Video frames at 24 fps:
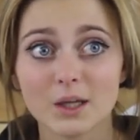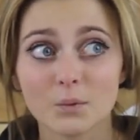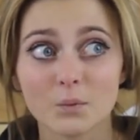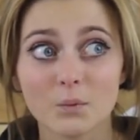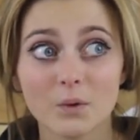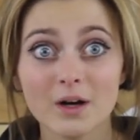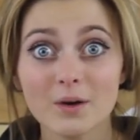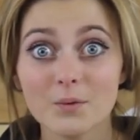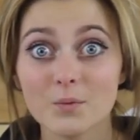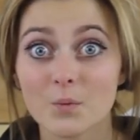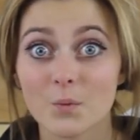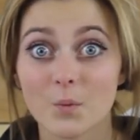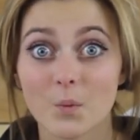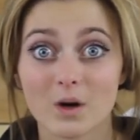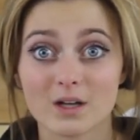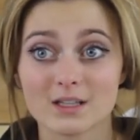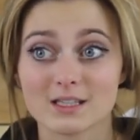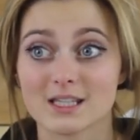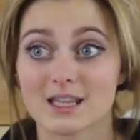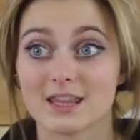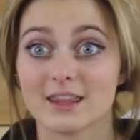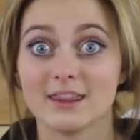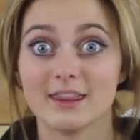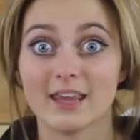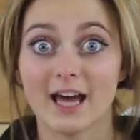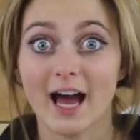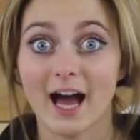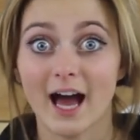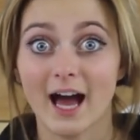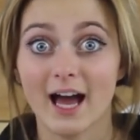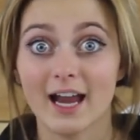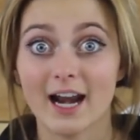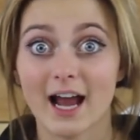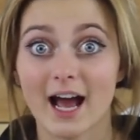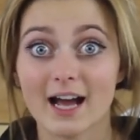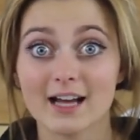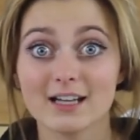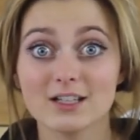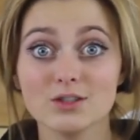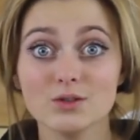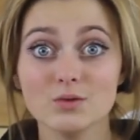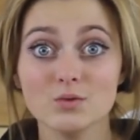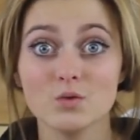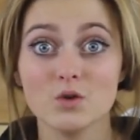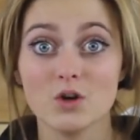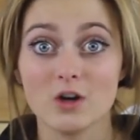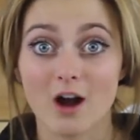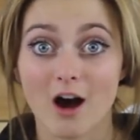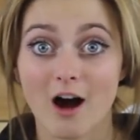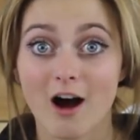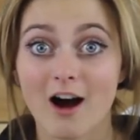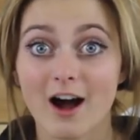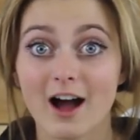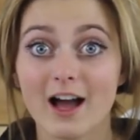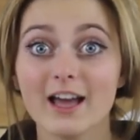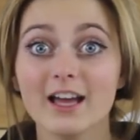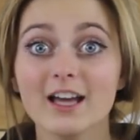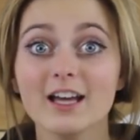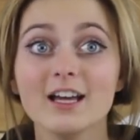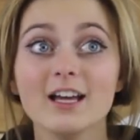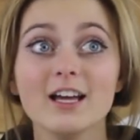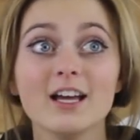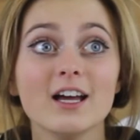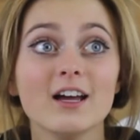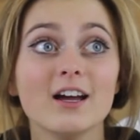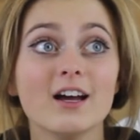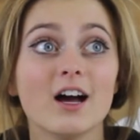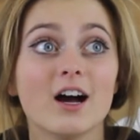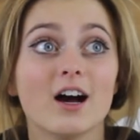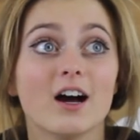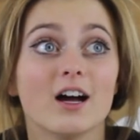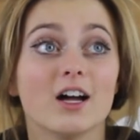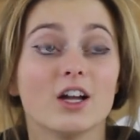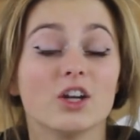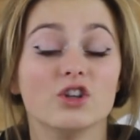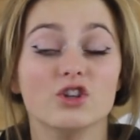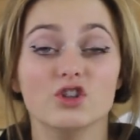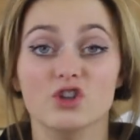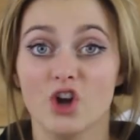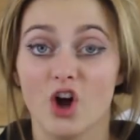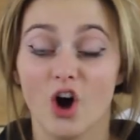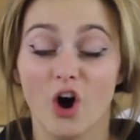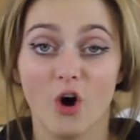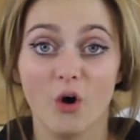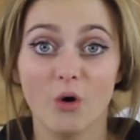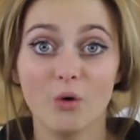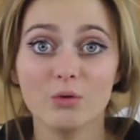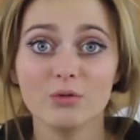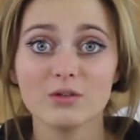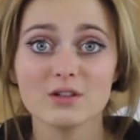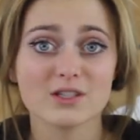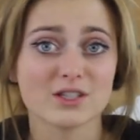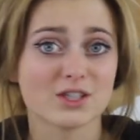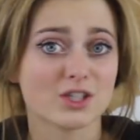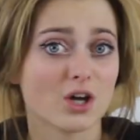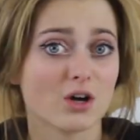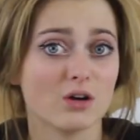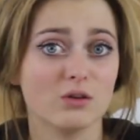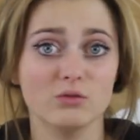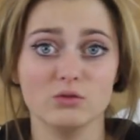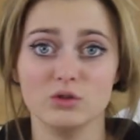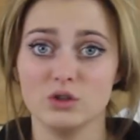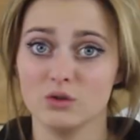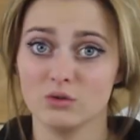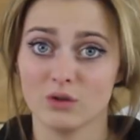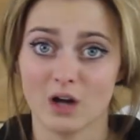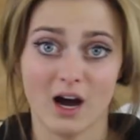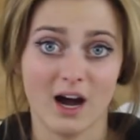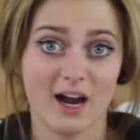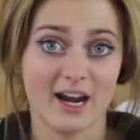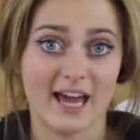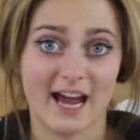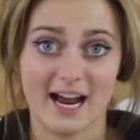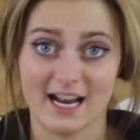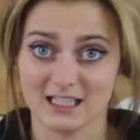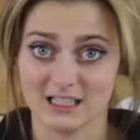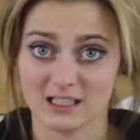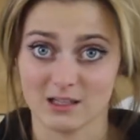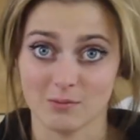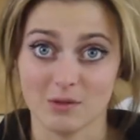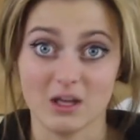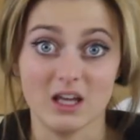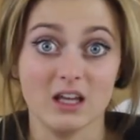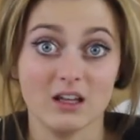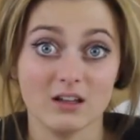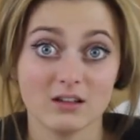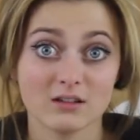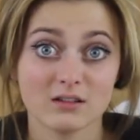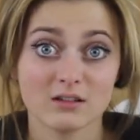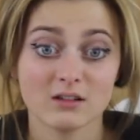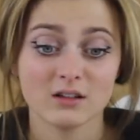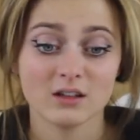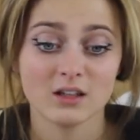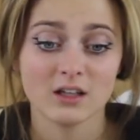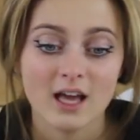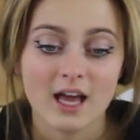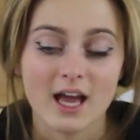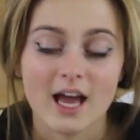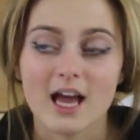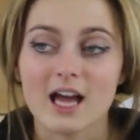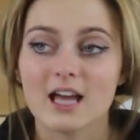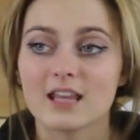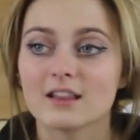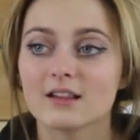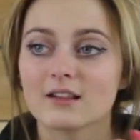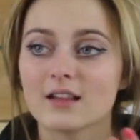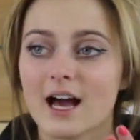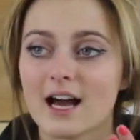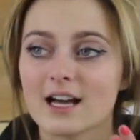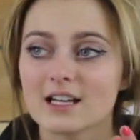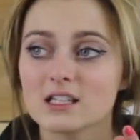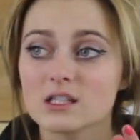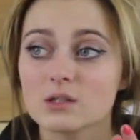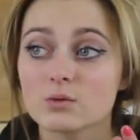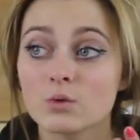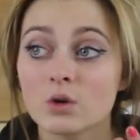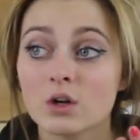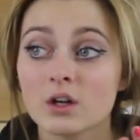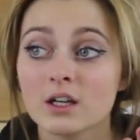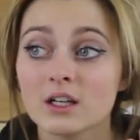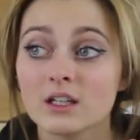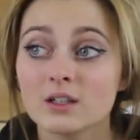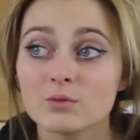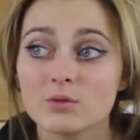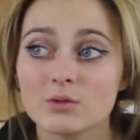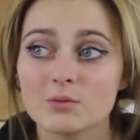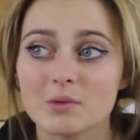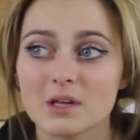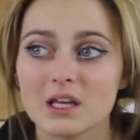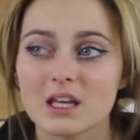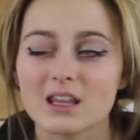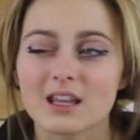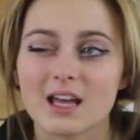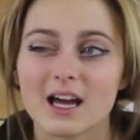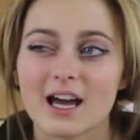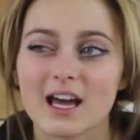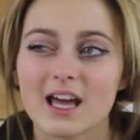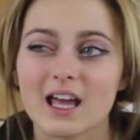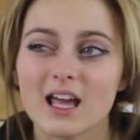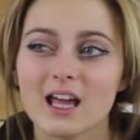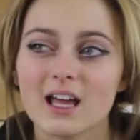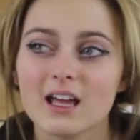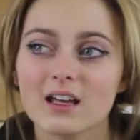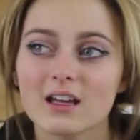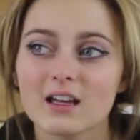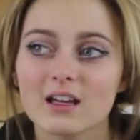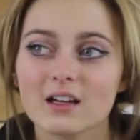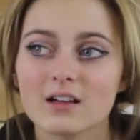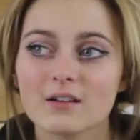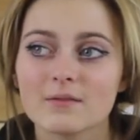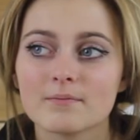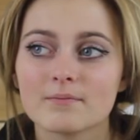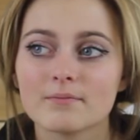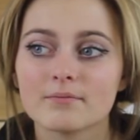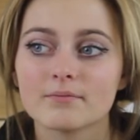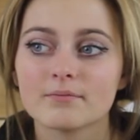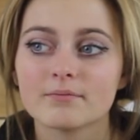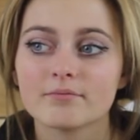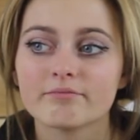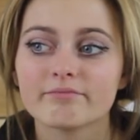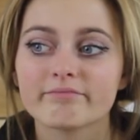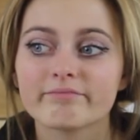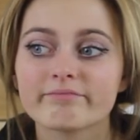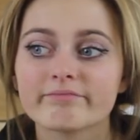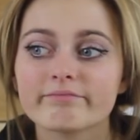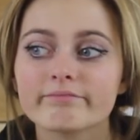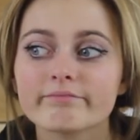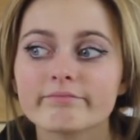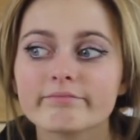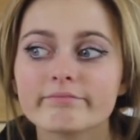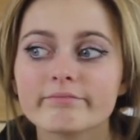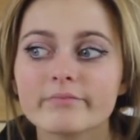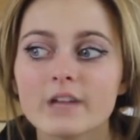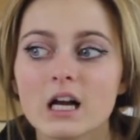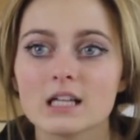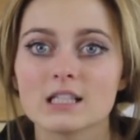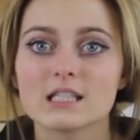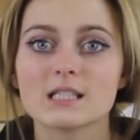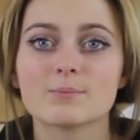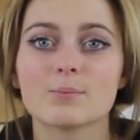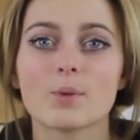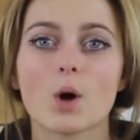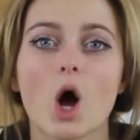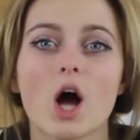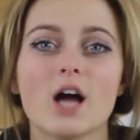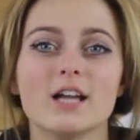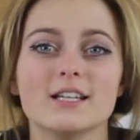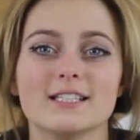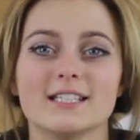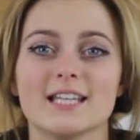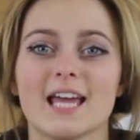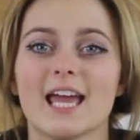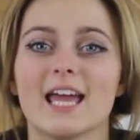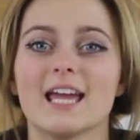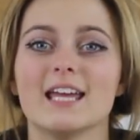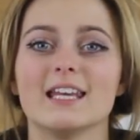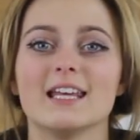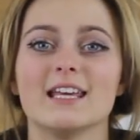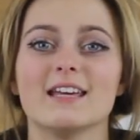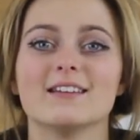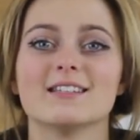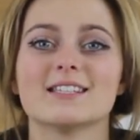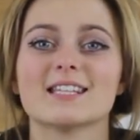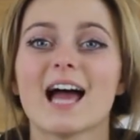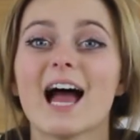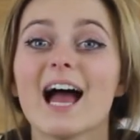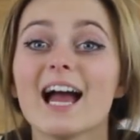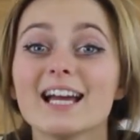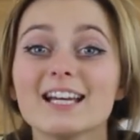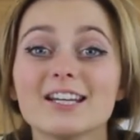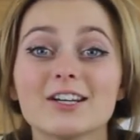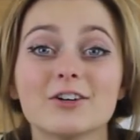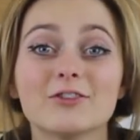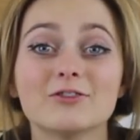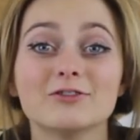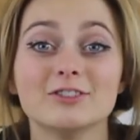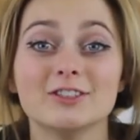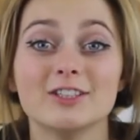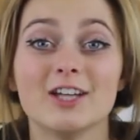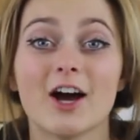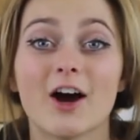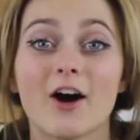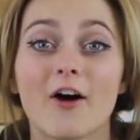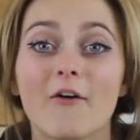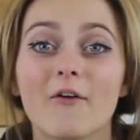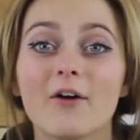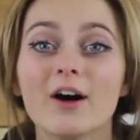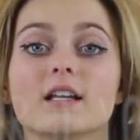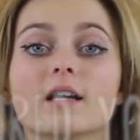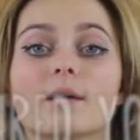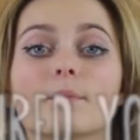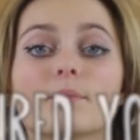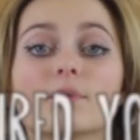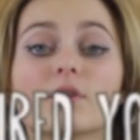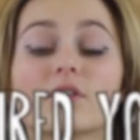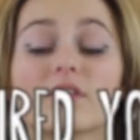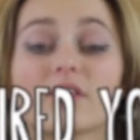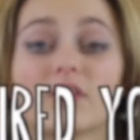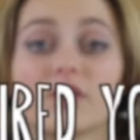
What was that? I do not know, so do not ask me. And last one would be like spontaneous I don't know. And number